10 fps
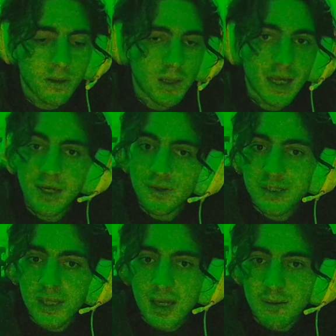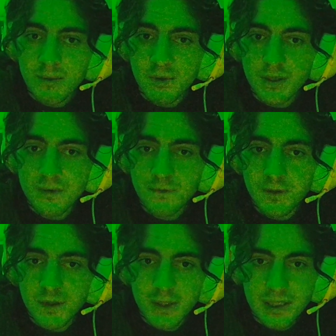I know there's a lot of people that
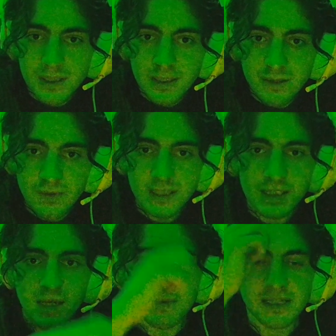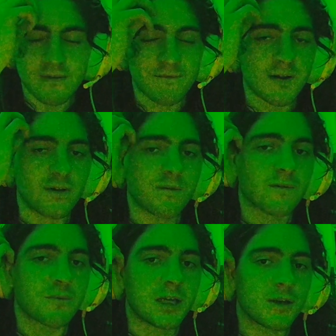feel that the runtime isn't felt.
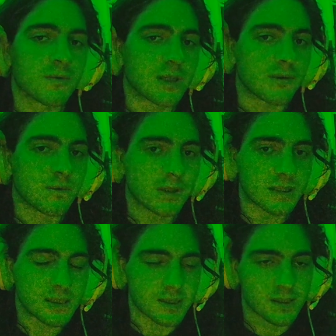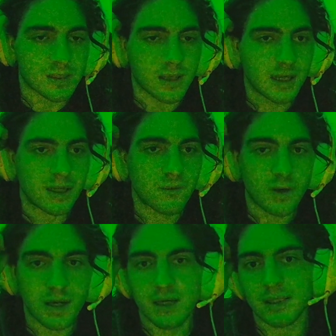For me, it really was, and I
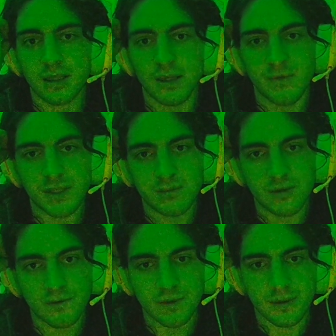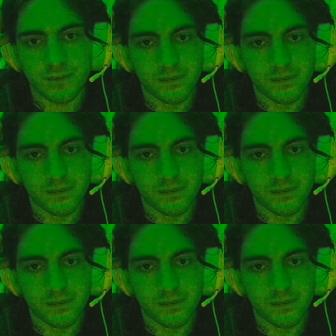wanted to love this movie.